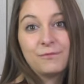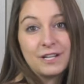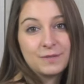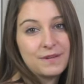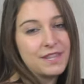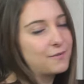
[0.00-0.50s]

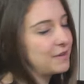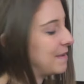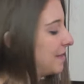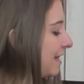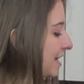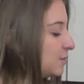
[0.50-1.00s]
recipe that we
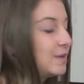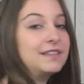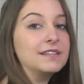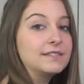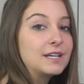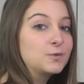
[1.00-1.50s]
made last week,
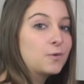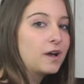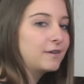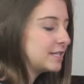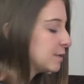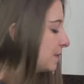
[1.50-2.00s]
the
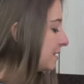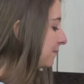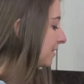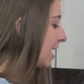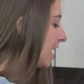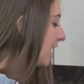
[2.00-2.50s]
Sezwa recipe.
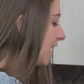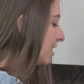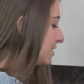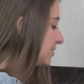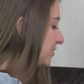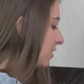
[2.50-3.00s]

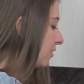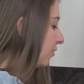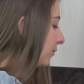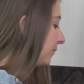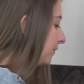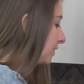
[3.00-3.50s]

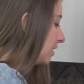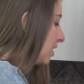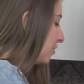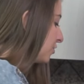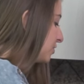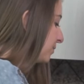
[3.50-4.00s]
So
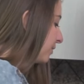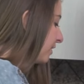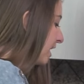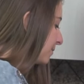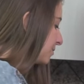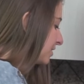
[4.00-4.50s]
those are both
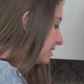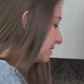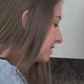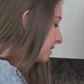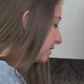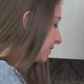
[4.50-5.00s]
options.